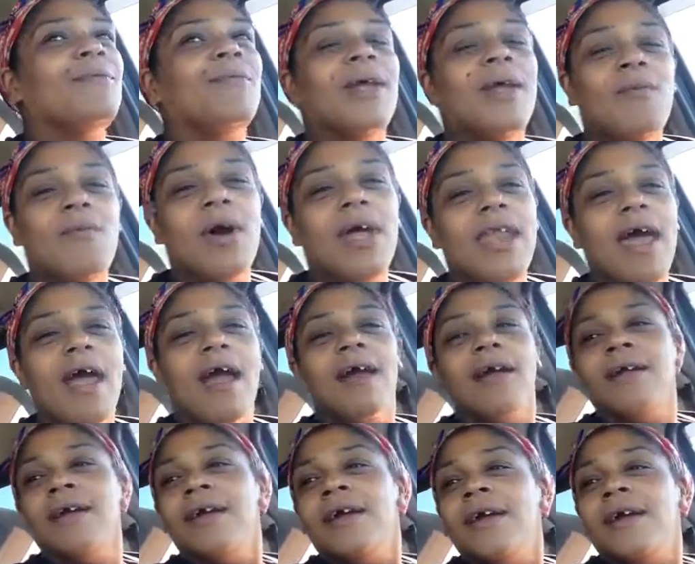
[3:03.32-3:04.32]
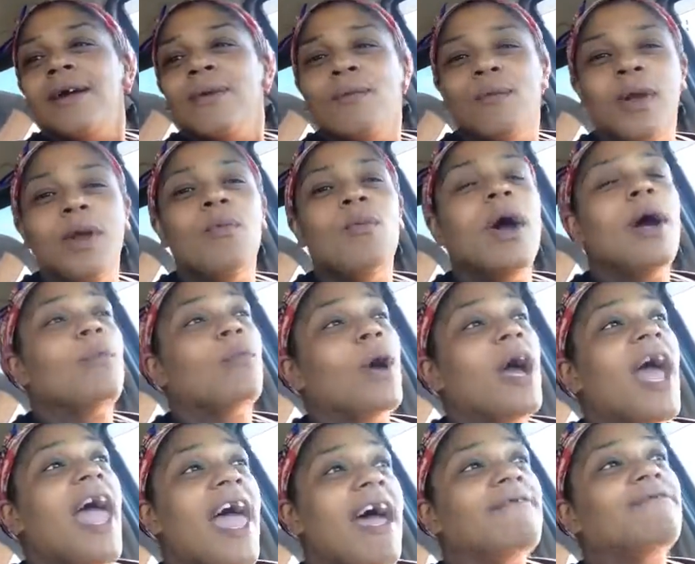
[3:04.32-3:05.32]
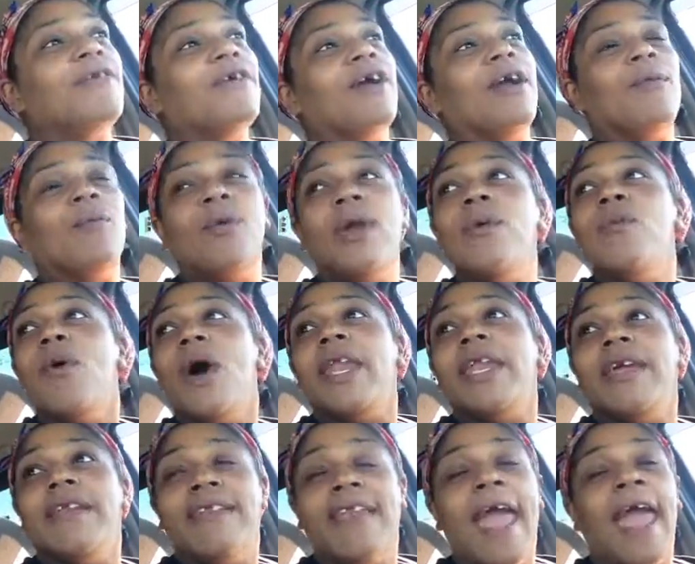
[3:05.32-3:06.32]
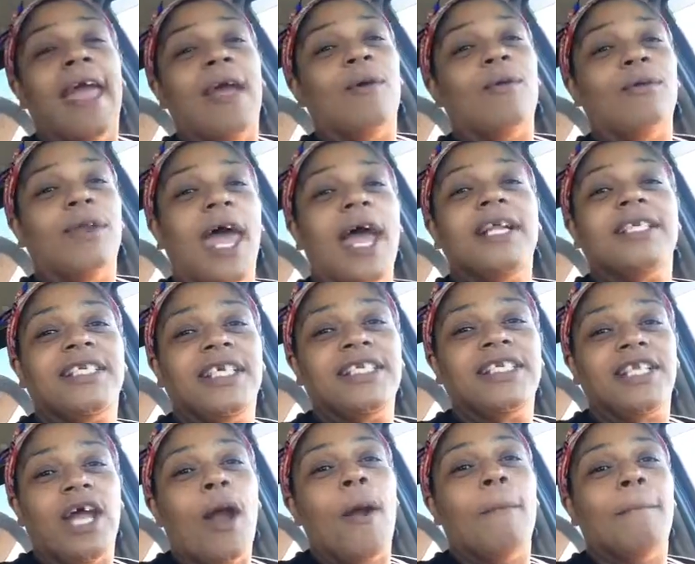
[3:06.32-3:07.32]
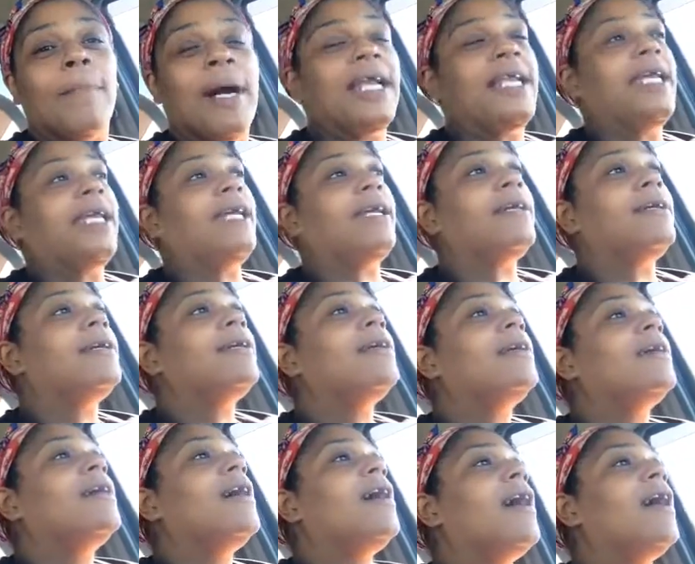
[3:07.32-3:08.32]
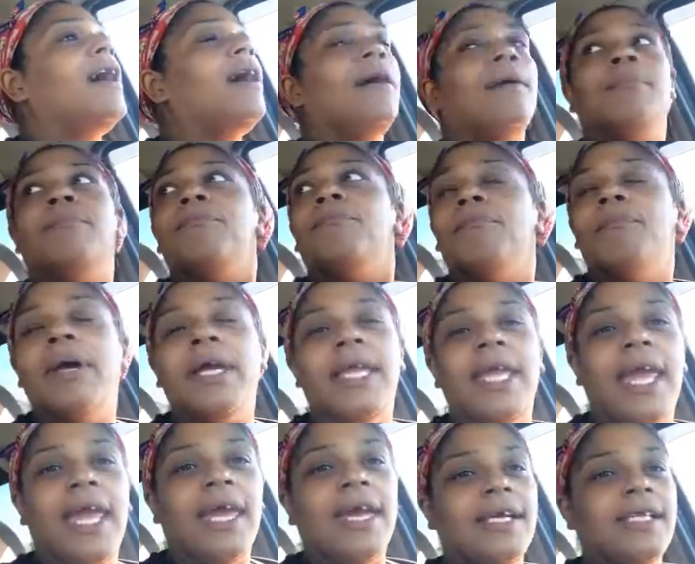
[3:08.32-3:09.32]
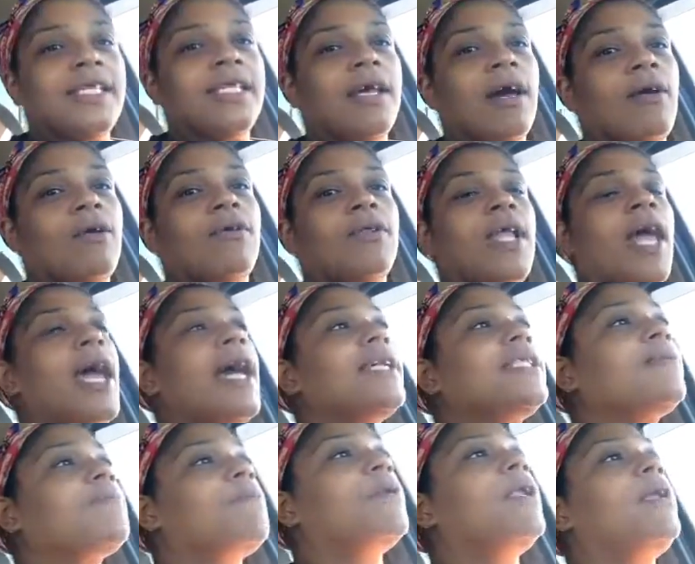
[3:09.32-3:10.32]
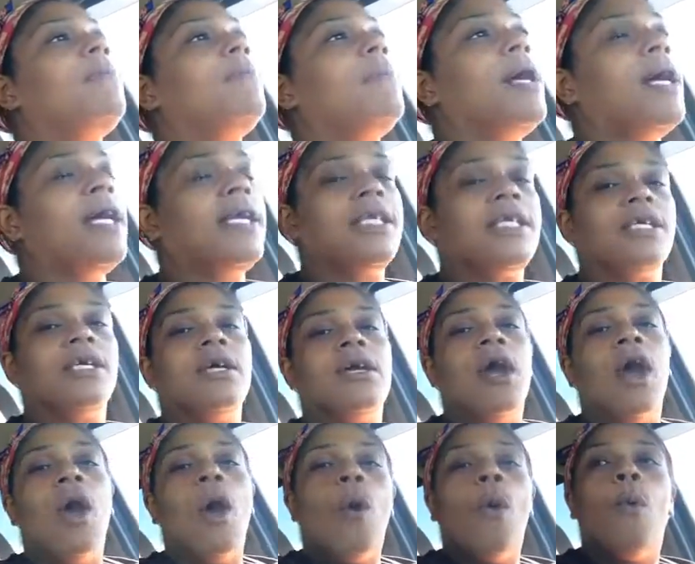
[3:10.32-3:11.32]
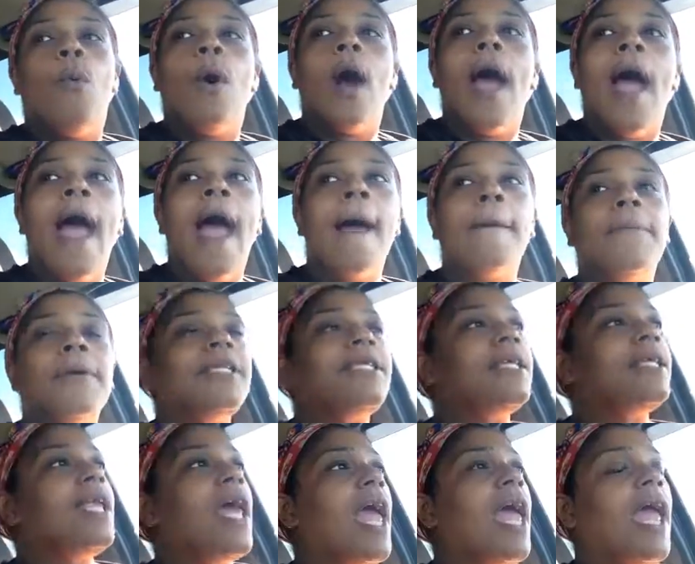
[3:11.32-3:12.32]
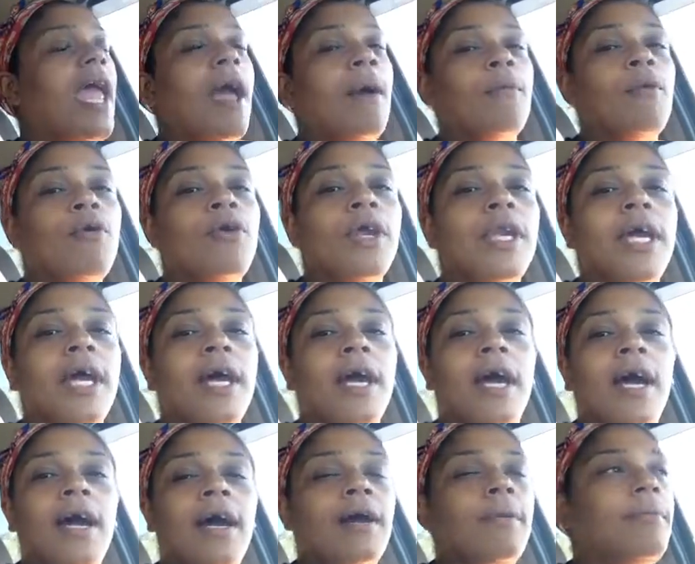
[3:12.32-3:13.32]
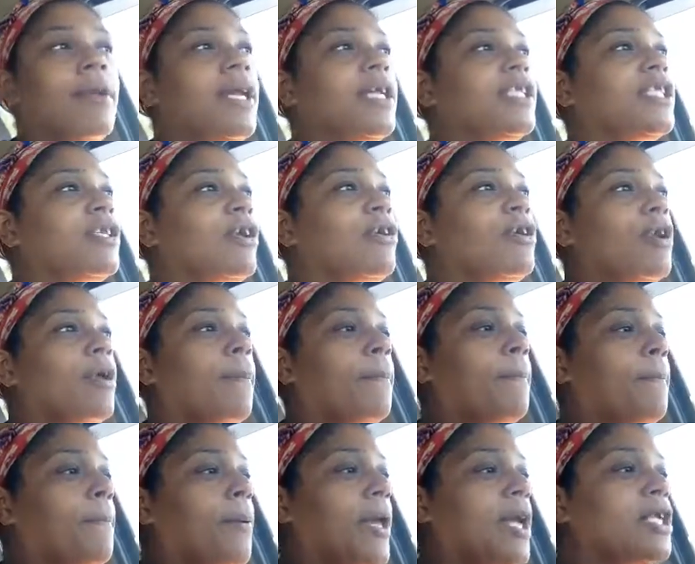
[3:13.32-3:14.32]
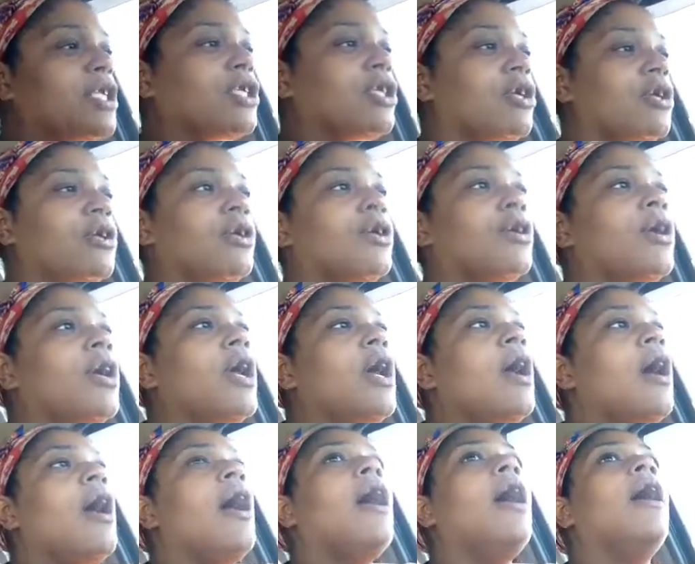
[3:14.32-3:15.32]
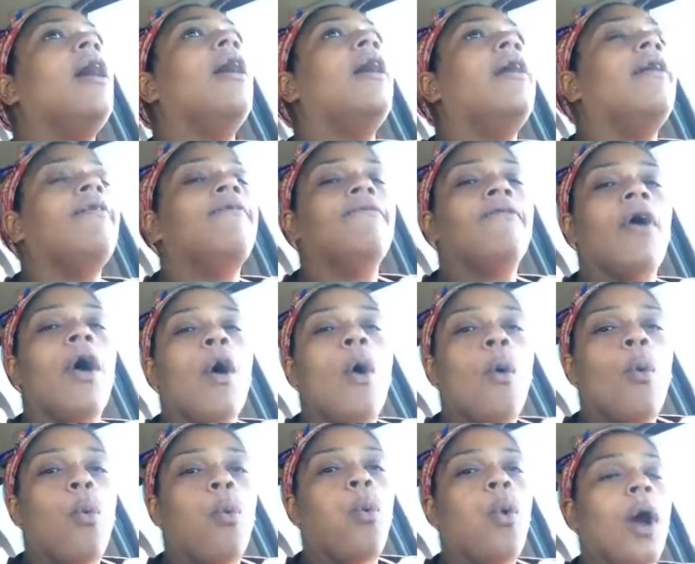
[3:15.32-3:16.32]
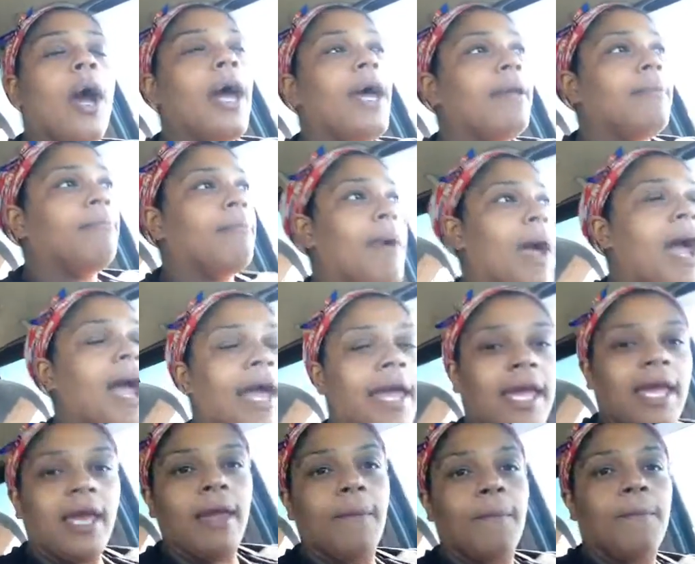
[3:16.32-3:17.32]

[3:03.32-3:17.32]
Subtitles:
we want whatever, and we want it now, not just our money. But yeah, so that's pretty much what happened today. I'm going to insert a picture of what my